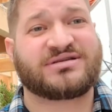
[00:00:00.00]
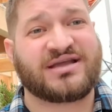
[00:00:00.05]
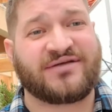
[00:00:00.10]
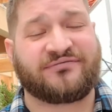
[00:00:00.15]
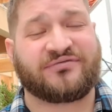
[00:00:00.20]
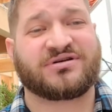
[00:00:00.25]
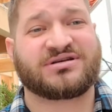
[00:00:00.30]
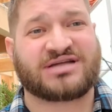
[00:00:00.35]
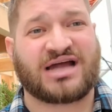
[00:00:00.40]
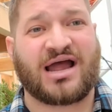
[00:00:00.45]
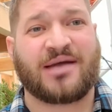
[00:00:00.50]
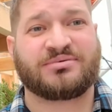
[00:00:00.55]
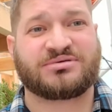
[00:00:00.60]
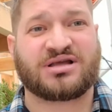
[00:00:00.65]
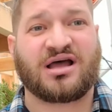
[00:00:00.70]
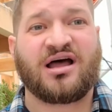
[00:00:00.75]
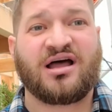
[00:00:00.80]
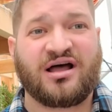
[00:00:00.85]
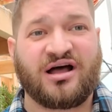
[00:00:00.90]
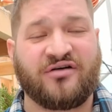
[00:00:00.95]
different
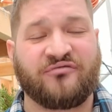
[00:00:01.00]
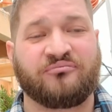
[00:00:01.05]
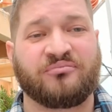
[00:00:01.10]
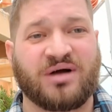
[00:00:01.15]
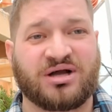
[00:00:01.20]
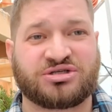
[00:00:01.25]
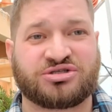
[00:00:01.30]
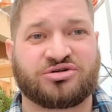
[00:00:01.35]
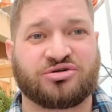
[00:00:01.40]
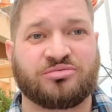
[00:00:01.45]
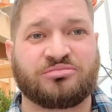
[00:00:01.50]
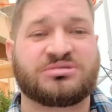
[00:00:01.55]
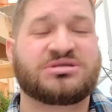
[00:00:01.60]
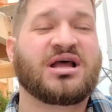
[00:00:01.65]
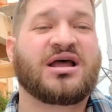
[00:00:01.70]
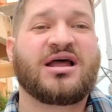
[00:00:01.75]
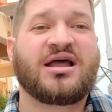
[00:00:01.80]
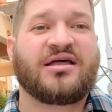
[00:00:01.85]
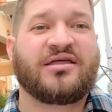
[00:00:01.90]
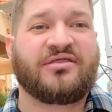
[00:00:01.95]
types of
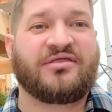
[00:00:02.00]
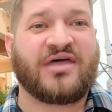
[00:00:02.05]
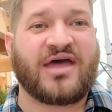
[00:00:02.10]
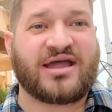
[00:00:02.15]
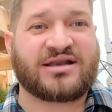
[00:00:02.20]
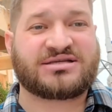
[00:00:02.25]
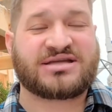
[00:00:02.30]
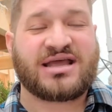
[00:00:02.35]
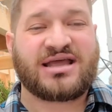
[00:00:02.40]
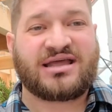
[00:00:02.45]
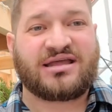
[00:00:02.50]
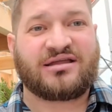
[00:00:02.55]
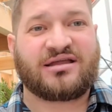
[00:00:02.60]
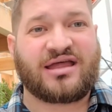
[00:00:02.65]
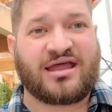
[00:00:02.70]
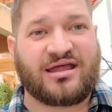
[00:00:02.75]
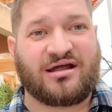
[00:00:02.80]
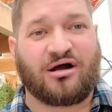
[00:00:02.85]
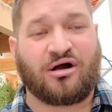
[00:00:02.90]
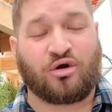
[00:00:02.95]
mushrooms that
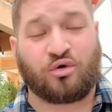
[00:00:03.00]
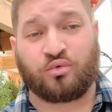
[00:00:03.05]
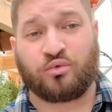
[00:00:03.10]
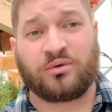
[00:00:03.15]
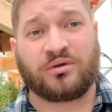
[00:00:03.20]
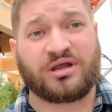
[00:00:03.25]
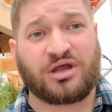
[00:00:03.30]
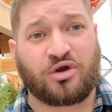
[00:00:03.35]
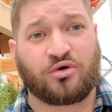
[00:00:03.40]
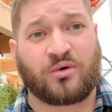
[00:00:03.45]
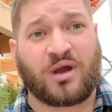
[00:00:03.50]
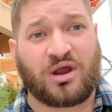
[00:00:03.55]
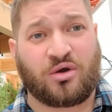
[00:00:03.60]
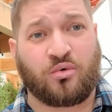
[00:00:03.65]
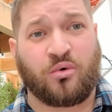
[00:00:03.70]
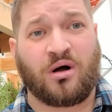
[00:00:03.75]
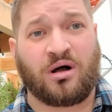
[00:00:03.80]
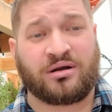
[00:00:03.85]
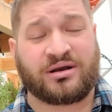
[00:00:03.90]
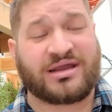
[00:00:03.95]
are really great
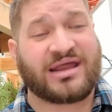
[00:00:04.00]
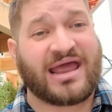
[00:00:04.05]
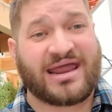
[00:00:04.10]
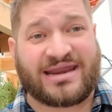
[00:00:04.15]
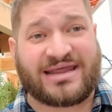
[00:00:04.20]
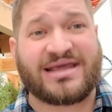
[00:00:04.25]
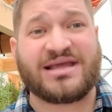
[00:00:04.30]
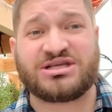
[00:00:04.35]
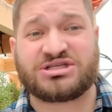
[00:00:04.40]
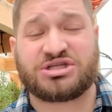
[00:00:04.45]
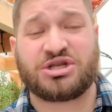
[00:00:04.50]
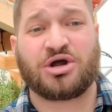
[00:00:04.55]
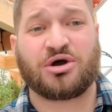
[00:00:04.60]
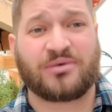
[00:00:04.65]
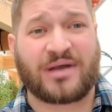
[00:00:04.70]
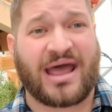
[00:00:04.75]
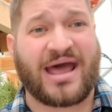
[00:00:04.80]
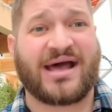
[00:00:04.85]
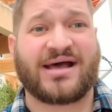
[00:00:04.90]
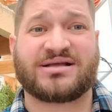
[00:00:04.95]
quality and he's
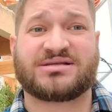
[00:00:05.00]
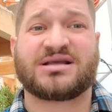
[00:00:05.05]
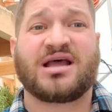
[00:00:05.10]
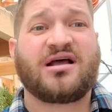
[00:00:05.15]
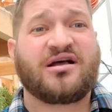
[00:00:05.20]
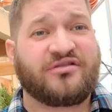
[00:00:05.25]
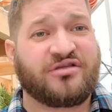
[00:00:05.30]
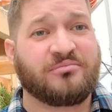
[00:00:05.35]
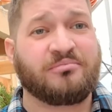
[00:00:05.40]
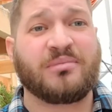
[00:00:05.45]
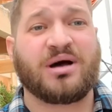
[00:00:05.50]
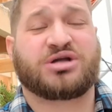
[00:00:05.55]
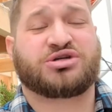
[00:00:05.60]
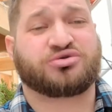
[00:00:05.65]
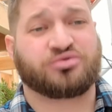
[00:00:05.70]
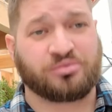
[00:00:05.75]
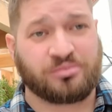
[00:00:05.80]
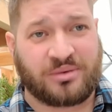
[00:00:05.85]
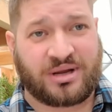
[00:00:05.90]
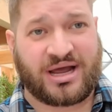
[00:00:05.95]
known as the
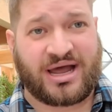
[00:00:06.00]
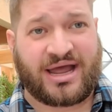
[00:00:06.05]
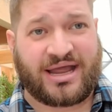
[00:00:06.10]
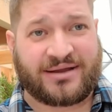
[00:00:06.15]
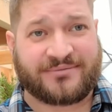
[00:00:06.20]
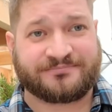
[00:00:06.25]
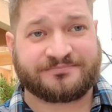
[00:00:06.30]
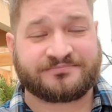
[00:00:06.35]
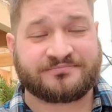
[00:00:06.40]
mushroom guy.